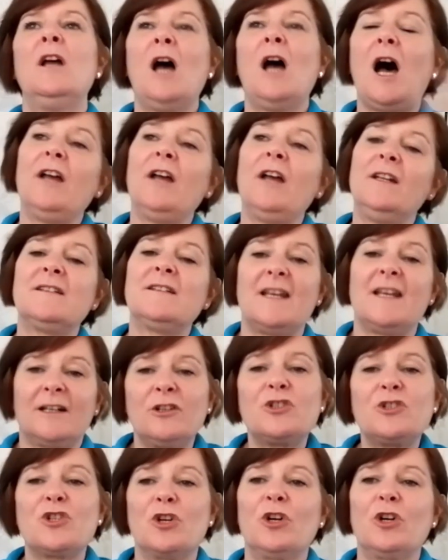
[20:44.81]
Are you taking
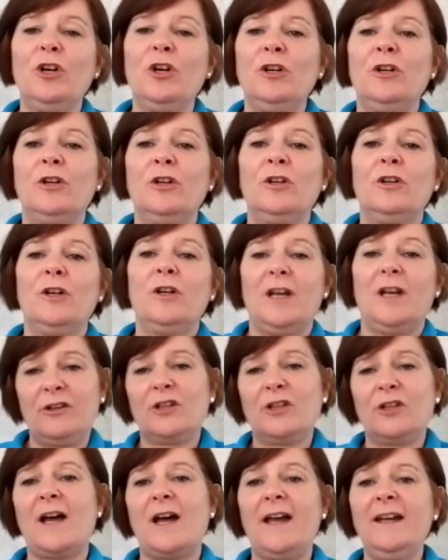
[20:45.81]
sugar in
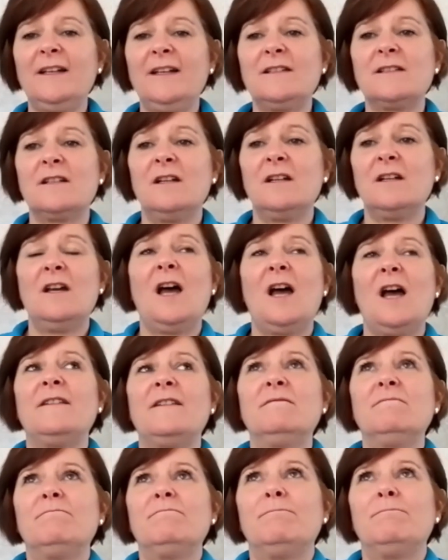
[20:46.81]
your diet?
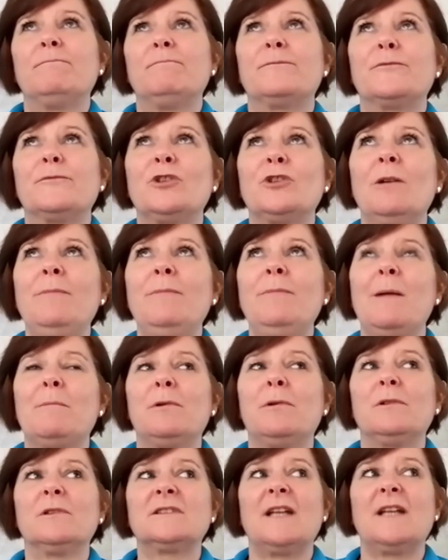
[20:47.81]
And some
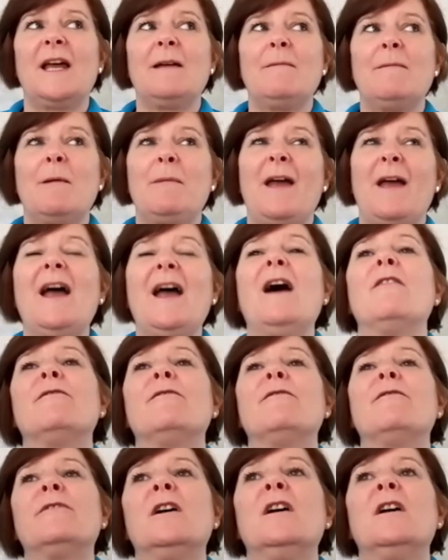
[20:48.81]
people say, maybe I have
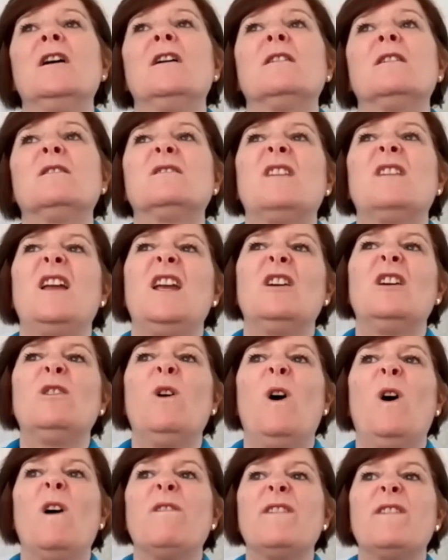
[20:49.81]
tea and
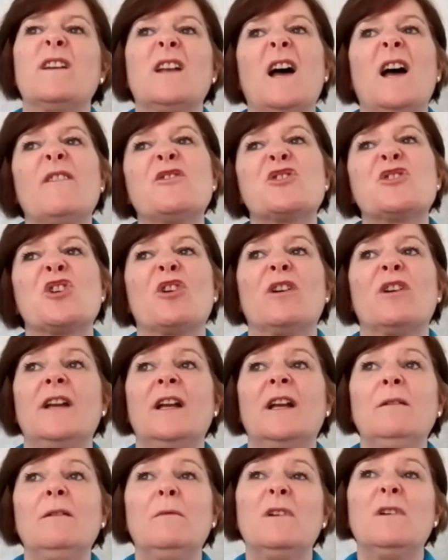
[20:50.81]
coffee and have sugar in
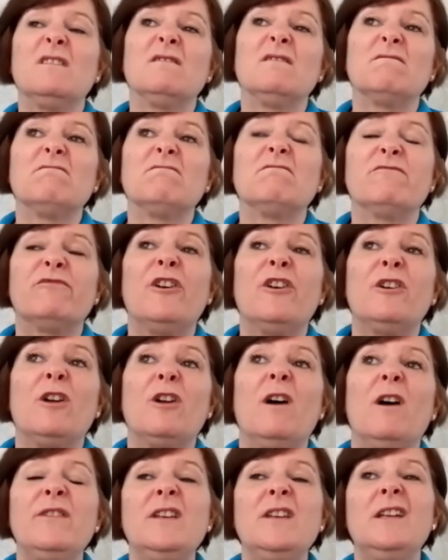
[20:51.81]
it. Well, fair
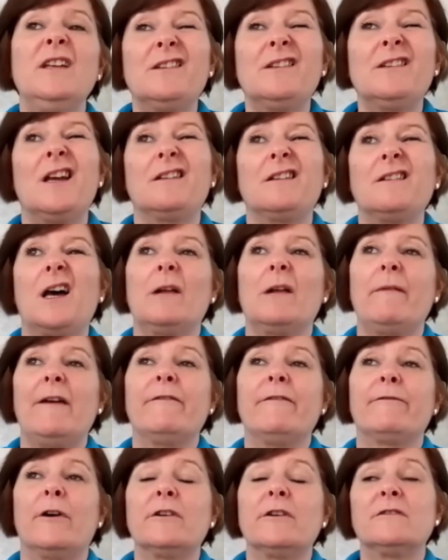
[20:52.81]
enough, you need to take that away
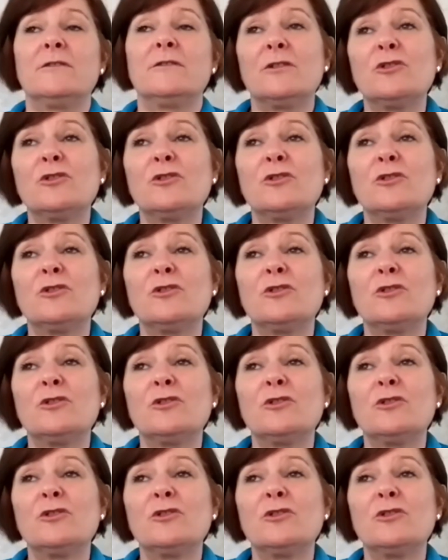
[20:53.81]
first.